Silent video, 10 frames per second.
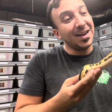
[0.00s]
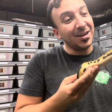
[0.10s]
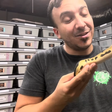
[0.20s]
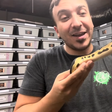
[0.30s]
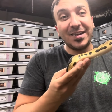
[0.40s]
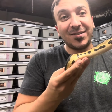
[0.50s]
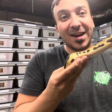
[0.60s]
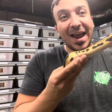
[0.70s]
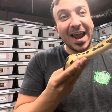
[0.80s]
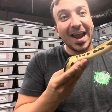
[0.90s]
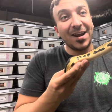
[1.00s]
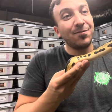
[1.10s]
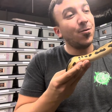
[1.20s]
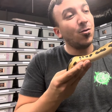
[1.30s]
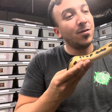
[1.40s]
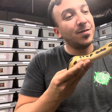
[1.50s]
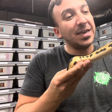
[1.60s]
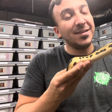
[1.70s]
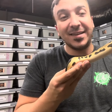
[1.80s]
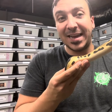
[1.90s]
Now Lenny's got a handful of
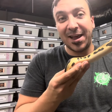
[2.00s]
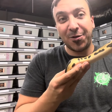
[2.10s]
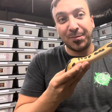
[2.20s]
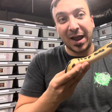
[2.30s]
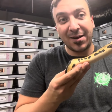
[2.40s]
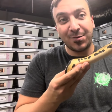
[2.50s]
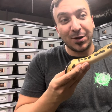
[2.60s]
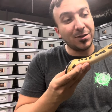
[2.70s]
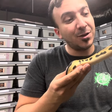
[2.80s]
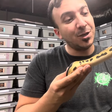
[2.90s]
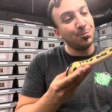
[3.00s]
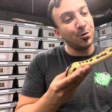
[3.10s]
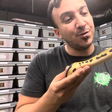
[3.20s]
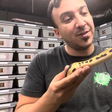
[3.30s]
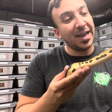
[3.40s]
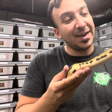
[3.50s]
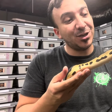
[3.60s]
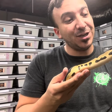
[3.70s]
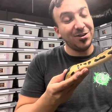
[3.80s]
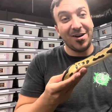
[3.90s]
these that he held back from a clutch he produced
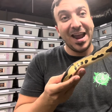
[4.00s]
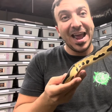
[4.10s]
last year.